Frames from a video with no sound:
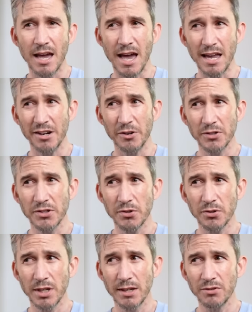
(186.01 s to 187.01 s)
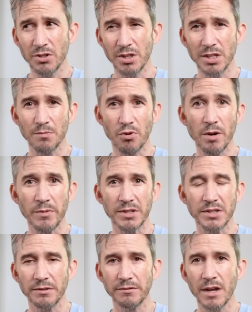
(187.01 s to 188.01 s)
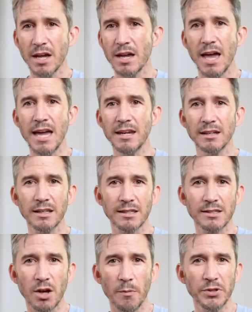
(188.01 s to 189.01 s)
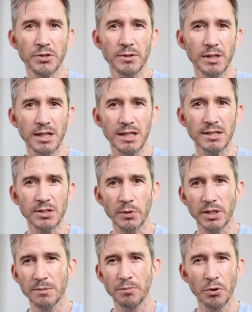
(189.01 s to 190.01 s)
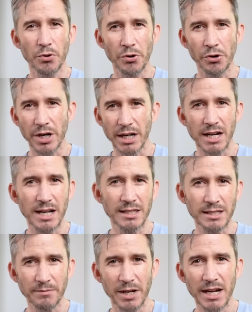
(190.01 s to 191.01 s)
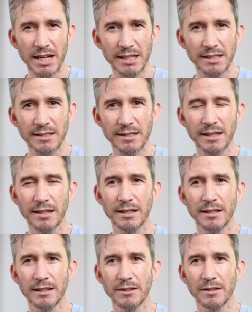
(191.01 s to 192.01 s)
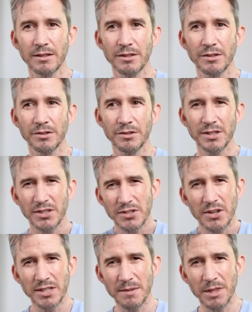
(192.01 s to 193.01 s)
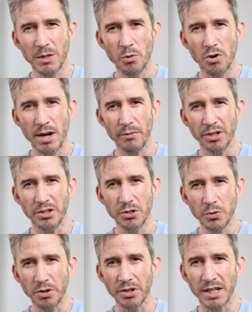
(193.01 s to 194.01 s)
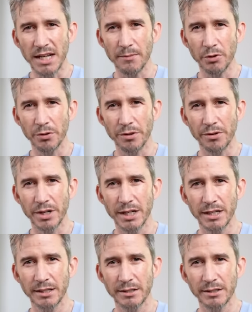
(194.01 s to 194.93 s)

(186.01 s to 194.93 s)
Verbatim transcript: And it also gives you this promise of endless opportunities to explore and customize. This is not something we were able to do on Diablo three.